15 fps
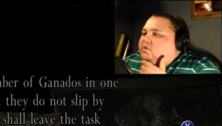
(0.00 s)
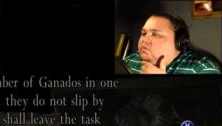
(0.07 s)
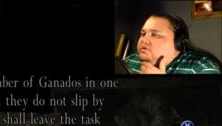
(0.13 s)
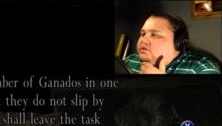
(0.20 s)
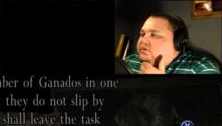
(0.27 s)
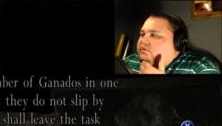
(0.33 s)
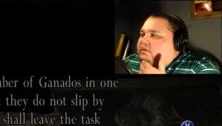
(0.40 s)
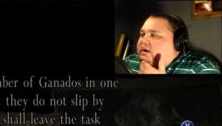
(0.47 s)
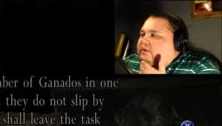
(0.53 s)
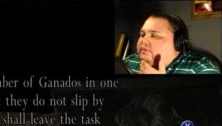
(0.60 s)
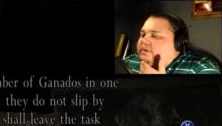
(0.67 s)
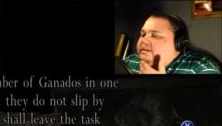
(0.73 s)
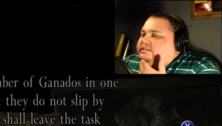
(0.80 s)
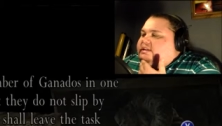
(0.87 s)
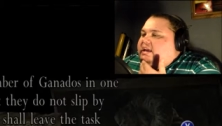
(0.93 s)
Whichever route
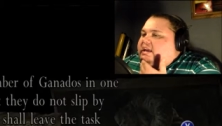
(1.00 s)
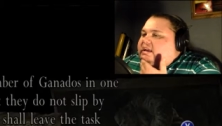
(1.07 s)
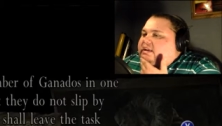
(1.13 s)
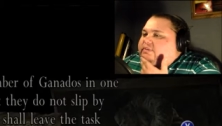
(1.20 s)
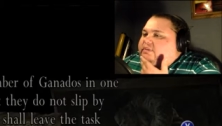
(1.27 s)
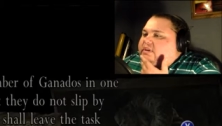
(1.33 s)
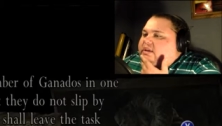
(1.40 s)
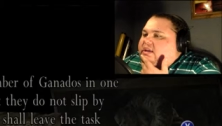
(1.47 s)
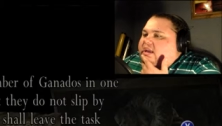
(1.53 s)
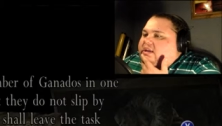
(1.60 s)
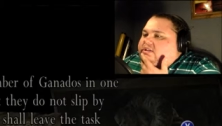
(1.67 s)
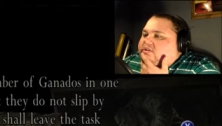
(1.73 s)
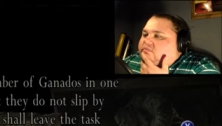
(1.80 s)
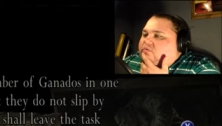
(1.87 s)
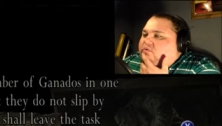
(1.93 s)
they take, the
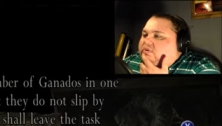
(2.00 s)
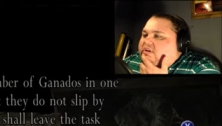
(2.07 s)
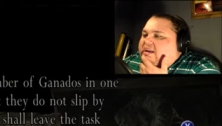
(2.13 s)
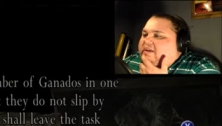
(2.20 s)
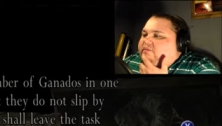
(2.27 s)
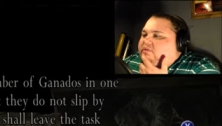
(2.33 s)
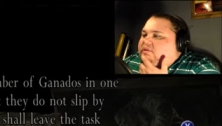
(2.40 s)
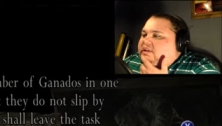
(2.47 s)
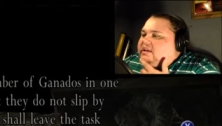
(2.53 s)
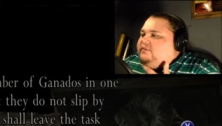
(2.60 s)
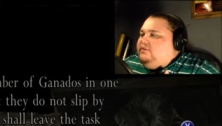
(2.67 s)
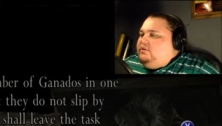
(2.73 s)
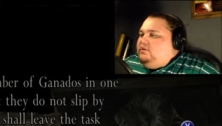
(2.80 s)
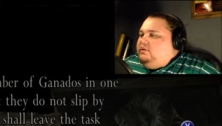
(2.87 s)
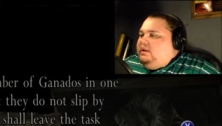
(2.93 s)
agent will never leave
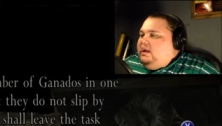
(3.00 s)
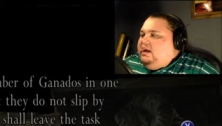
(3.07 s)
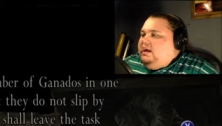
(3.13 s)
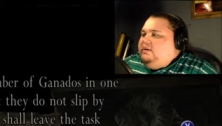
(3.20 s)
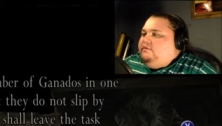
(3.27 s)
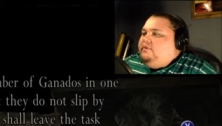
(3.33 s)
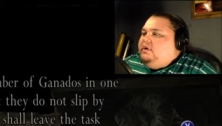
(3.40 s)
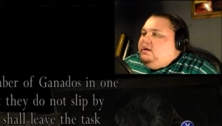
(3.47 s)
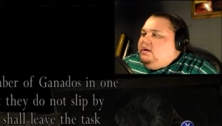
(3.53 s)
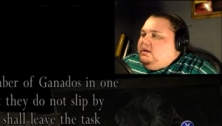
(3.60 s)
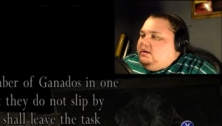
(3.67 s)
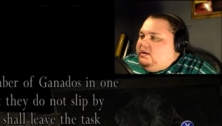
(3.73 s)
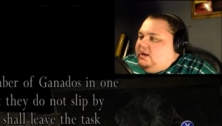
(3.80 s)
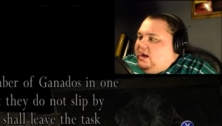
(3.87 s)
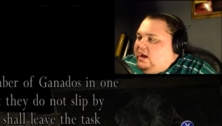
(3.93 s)
here alive.
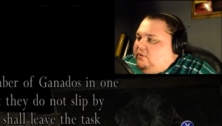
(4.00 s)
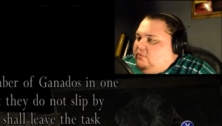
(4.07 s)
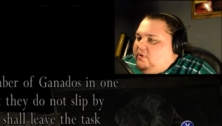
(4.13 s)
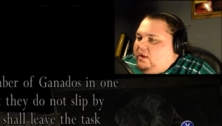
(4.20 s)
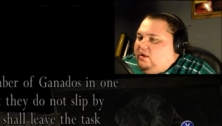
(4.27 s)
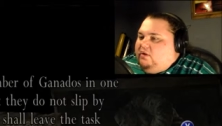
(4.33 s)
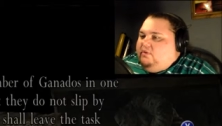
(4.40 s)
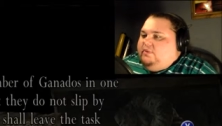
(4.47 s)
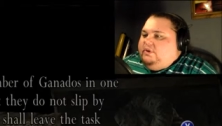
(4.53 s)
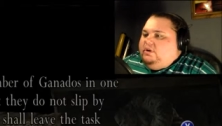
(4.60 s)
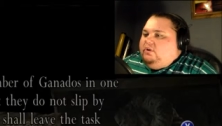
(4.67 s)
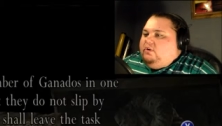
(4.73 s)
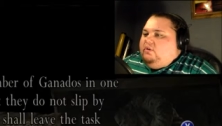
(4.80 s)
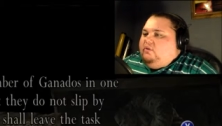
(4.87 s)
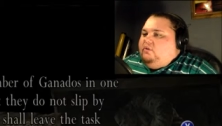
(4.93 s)
Not well the
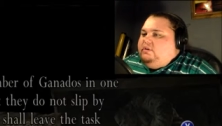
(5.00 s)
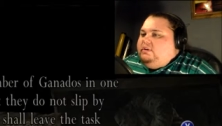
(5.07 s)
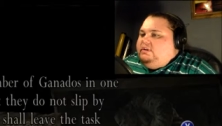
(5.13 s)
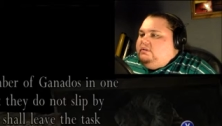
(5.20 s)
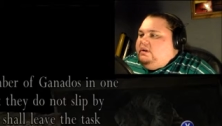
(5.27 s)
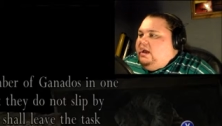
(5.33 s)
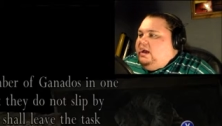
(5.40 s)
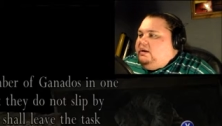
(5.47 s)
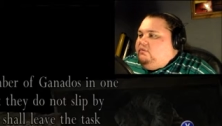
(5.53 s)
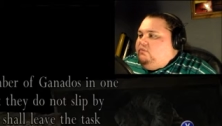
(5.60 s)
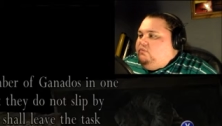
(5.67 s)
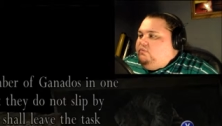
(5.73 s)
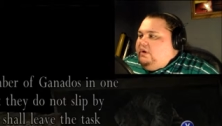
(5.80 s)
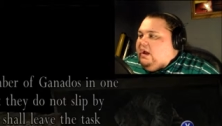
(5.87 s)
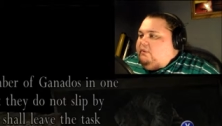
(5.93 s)
girl not
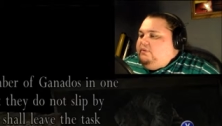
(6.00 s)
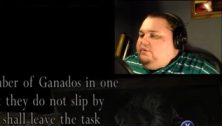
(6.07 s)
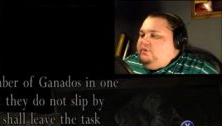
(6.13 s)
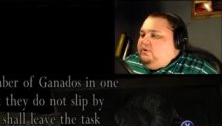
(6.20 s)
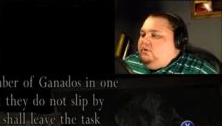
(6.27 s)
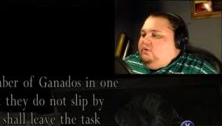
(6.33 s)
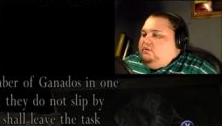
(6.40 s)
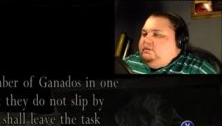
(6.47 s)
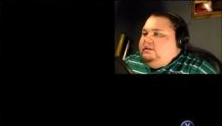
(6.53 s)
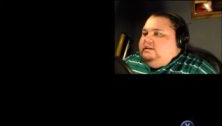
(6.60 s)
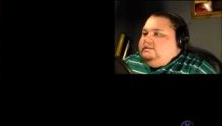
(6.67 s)
not with the girl at